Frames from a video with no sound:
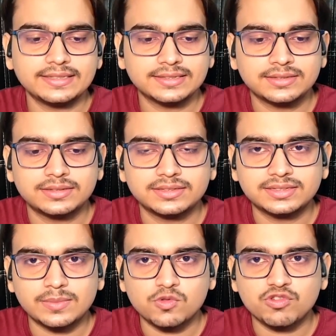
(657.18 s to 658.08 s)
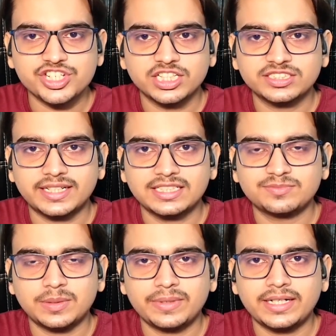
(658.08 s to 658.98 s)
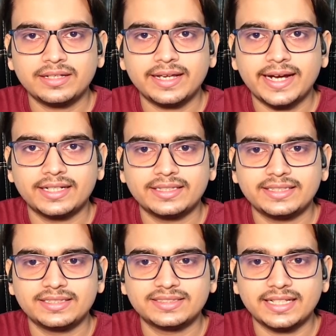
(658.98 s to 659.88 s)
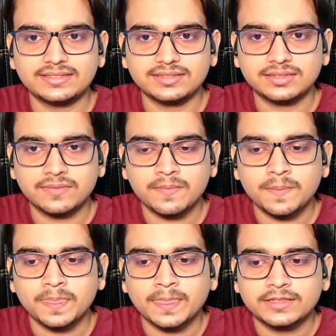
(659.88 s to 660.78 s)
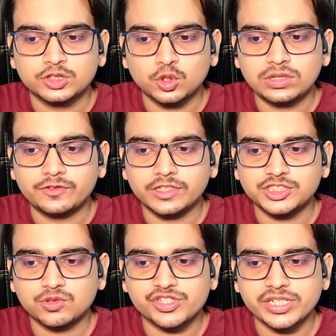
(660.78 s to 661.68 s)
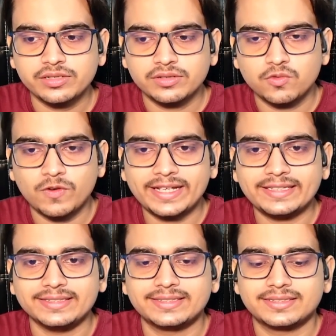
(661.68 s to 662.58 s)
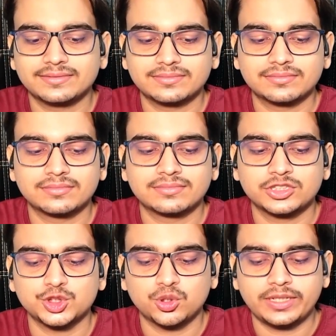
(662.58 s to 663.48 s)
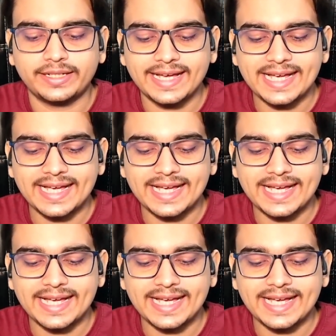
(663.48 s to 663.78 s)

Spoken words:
is some questions that I prepared and its answers. So the first question, why this? So it